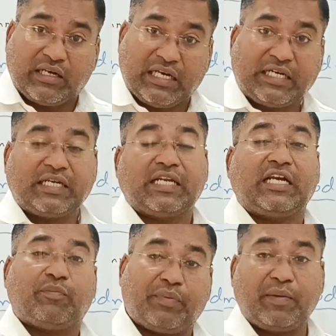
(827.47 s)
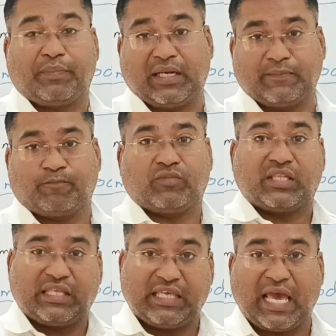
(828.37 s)
literate people
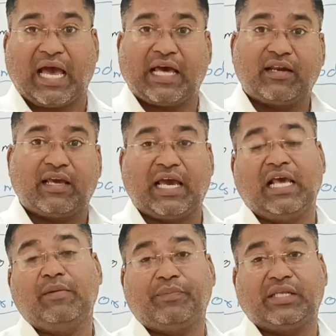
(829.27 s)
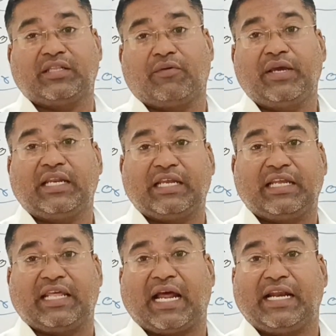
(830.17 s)
can help in the way
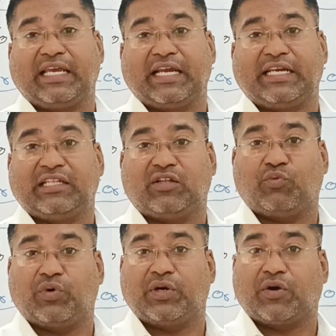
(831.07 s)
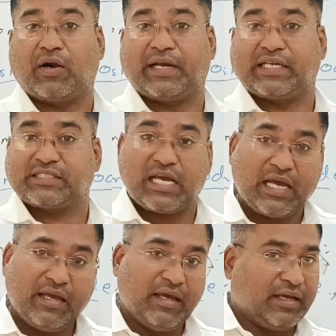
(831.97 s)
in eradicating the word called as
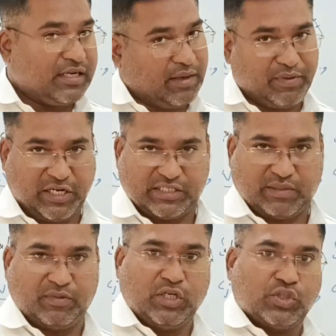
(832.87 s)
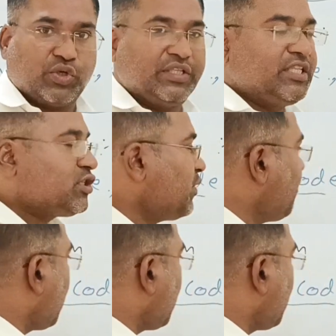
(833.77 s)
a communism. So in this way,